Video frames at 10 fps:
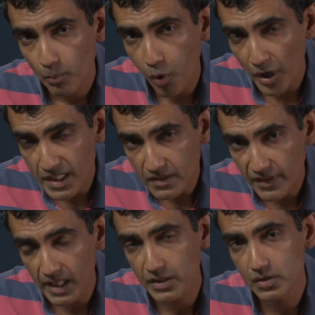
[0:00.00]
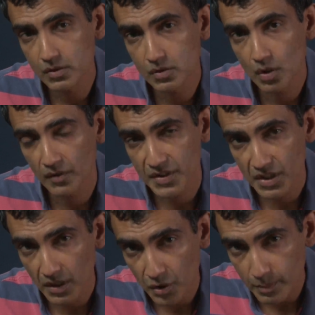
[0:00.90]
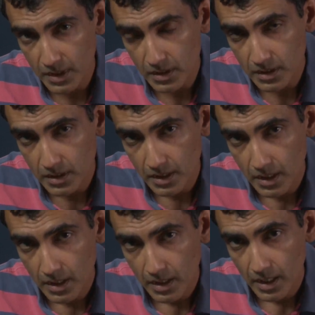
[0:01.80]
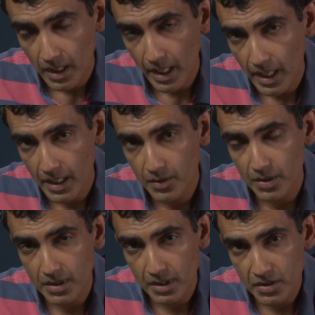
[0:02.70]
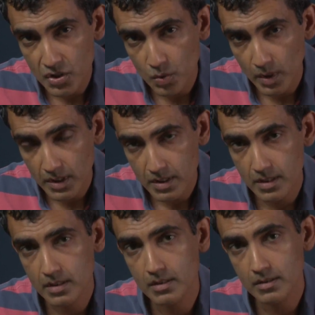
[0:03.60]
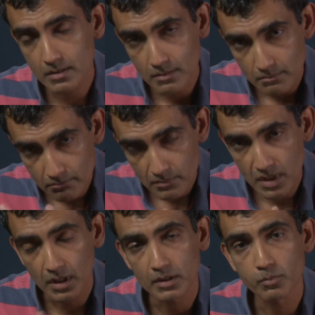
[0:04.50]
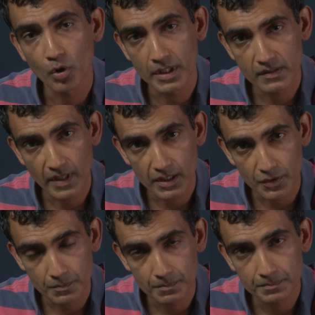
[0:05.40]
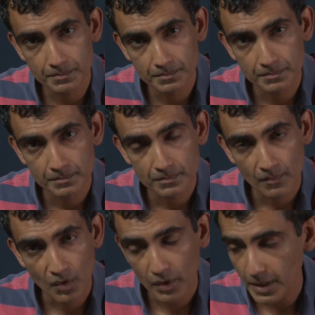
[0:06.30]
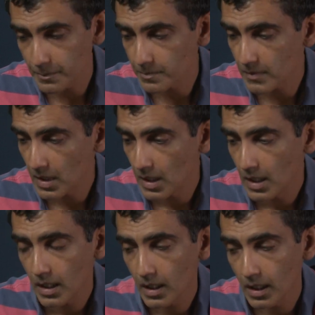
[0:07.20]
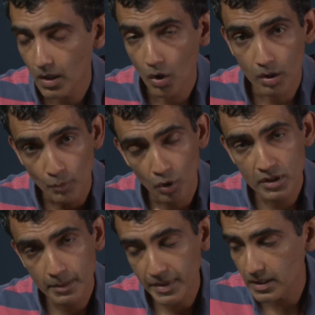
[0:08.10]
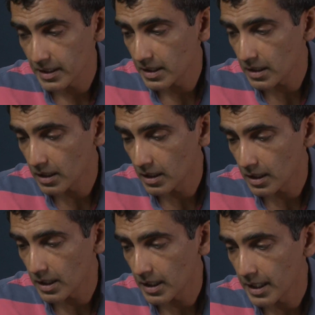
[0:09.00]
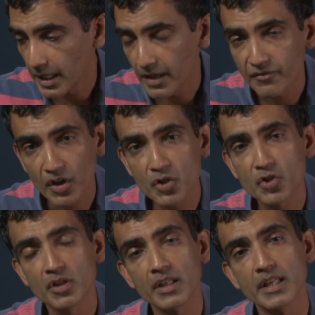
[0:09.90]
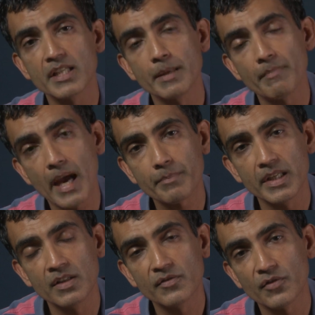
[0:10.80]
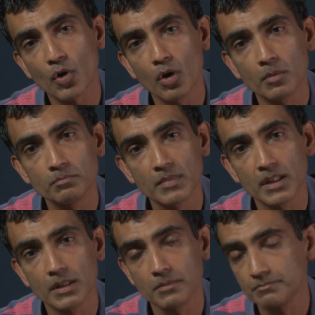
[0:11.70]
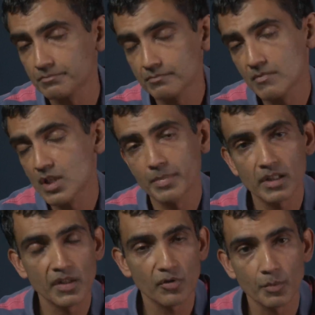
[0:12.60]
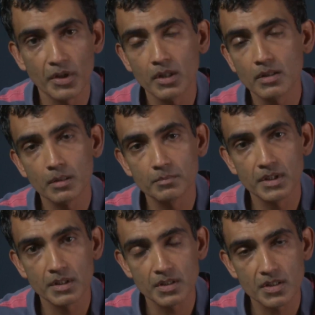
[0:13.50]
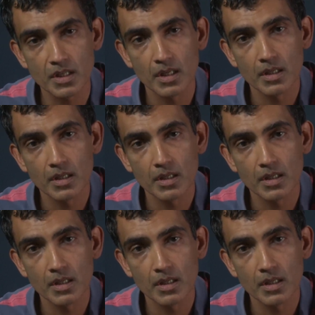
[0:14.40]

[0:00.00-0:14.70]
point value of its argument and returns to us another point value. Okay? Uh, or more typically, uh, a, a, function is a mapping from um, typically from real numbers